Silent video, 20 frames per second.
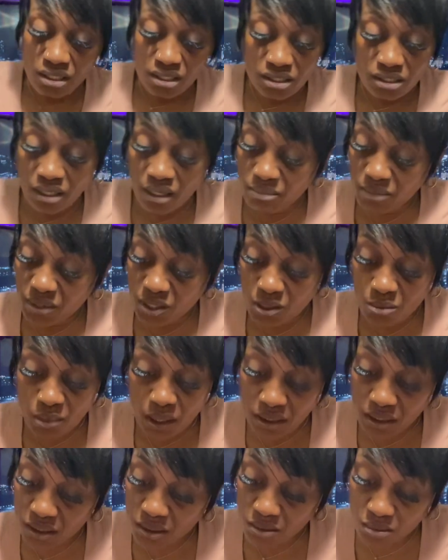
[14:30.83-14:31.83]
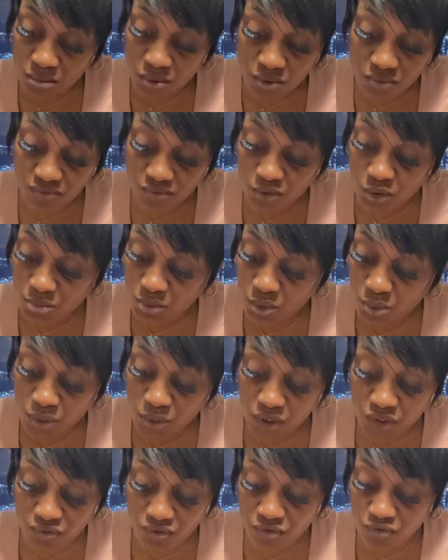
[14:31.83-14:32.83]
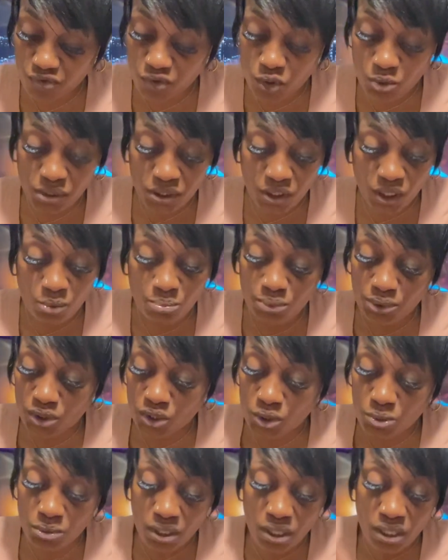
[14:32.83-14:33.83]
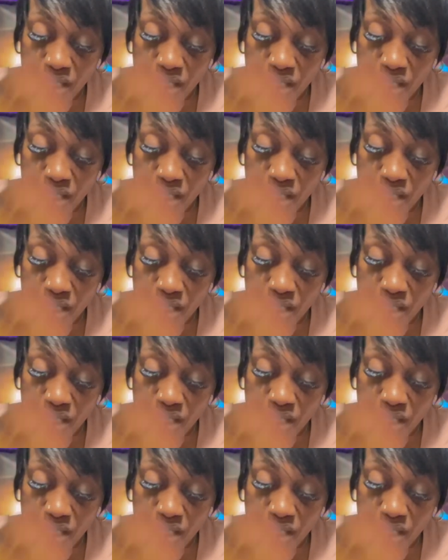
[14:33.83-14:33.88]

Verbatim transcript: that man about to give you some form of wish fulfillment. They put you in